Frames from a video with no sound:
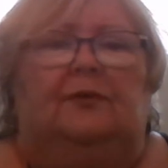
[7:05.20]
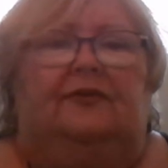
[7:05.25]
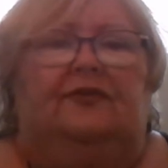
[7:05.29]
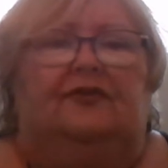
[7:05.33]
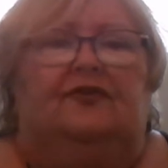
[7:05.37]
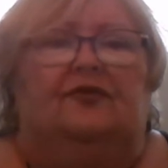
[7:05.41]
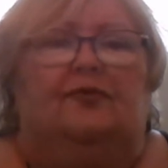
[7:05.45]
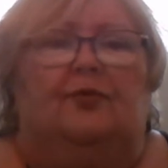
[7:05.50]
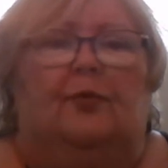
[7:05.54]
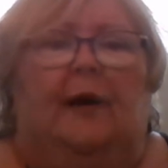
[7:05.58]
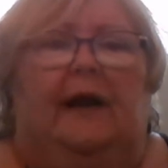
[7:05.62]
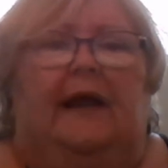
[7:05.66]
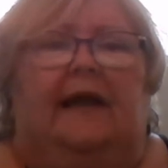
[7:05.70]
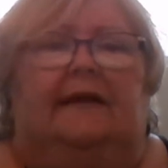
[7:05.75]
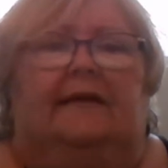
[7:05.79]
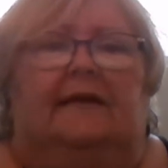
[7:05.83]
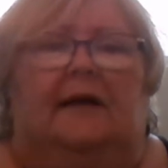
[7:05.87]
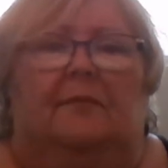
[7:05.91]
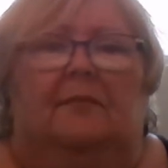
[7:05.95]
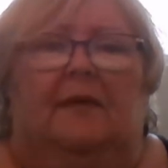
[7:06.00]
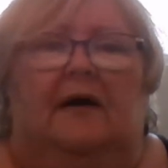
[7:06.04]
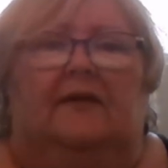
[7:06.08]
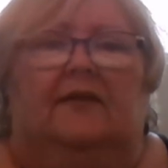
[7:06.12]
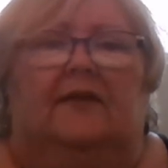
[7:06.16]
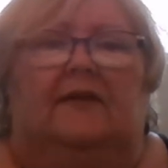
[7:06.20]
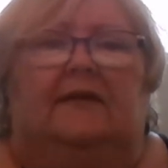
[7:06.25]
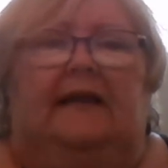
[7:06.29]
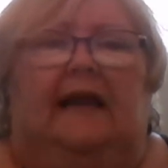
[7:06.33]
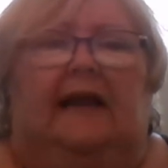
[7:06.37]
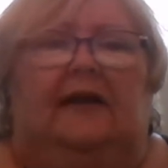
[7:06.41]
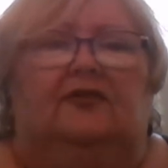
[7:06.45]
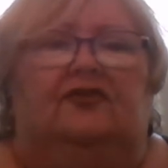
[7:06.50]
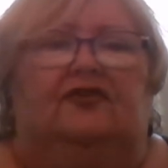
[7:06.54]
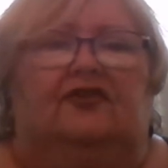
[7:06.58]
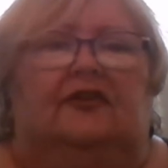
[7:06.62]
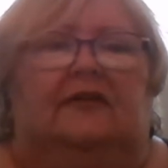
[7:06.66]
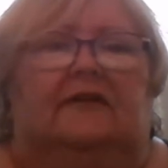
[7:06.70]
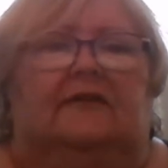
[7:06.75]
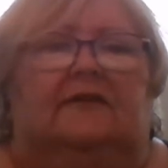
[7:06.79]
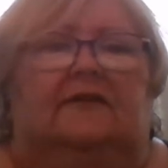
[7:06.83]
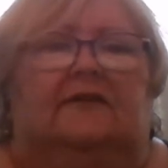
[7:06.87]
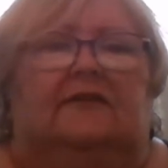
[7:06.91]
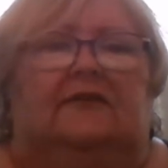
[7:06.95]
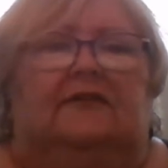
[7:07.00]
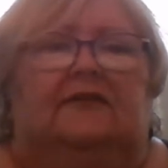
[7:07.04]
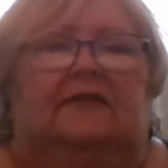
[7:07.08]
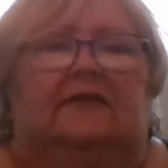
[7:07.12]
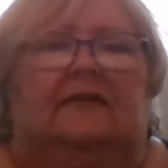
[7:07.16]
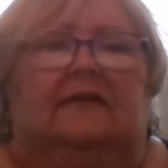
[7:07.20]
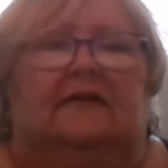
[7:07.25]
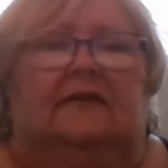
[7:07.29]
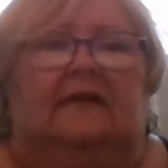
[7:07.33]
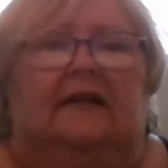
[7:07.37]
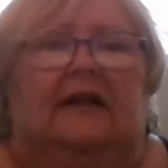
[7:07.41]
was great among the nations.